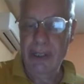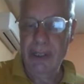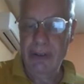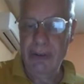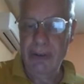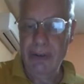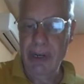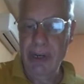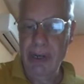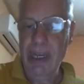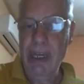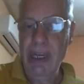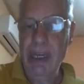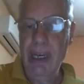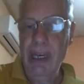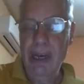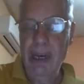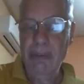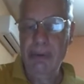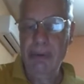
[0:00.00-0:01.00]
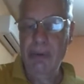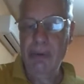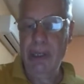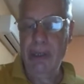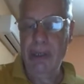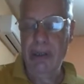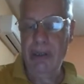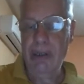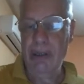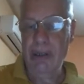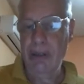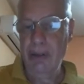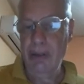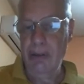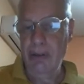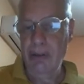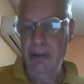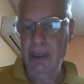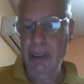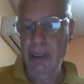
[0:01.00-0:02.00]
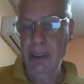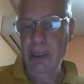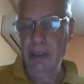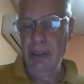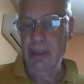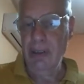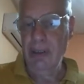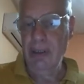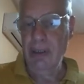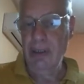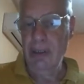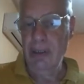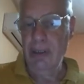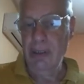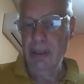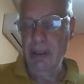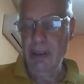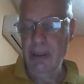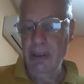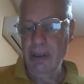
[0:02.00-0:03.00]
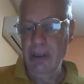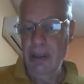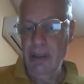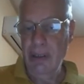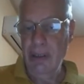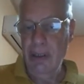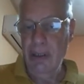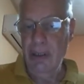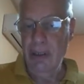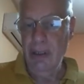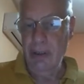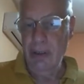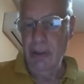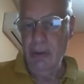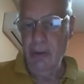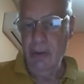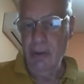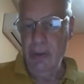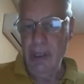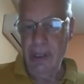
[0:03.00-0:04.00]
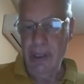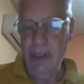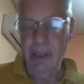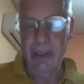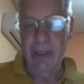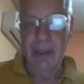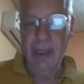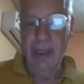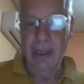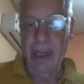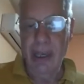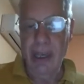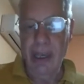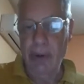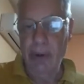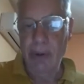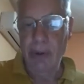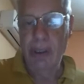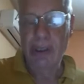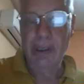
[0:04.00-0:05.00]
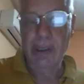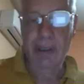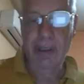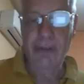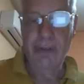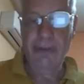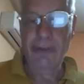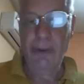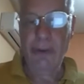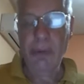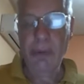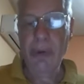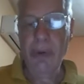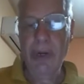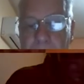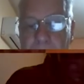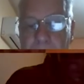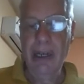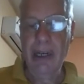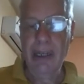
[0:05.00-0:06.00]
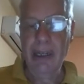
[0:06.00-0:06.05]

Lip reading: 3, up to n. Okay? So this, I wrote it in a formula, and